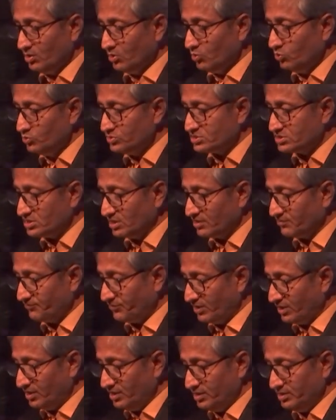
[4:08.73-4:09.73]
who
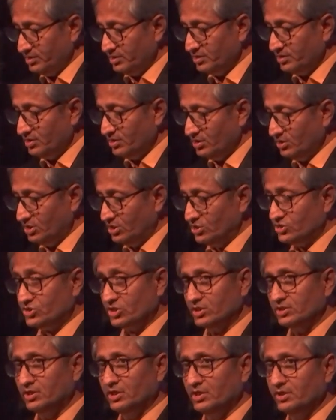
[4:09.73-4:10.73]
surveil each
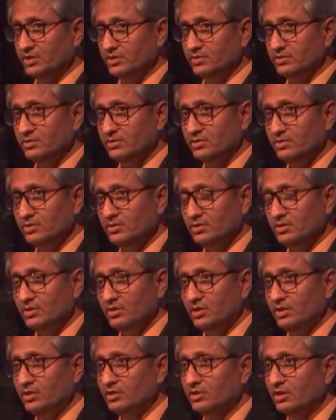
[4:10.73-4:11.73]
other
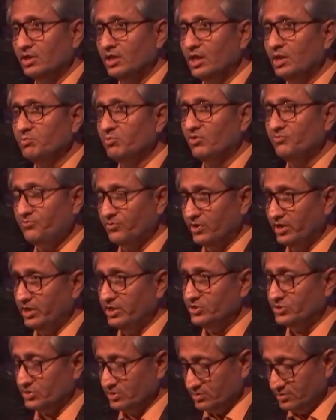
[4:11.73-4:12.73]
in the name of
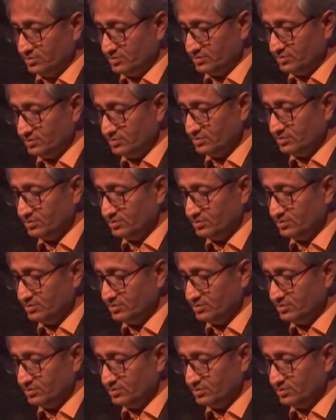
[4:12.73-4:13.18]
religion,